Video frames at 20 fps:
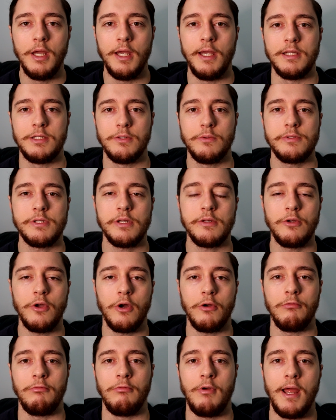It's also
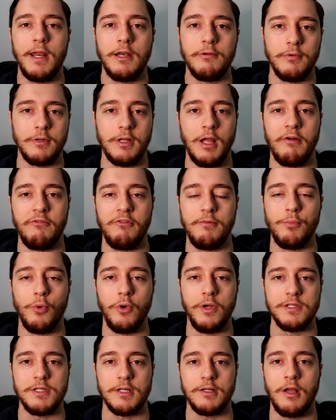got rated recovery
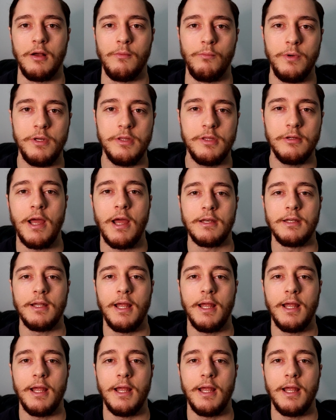points that come with it,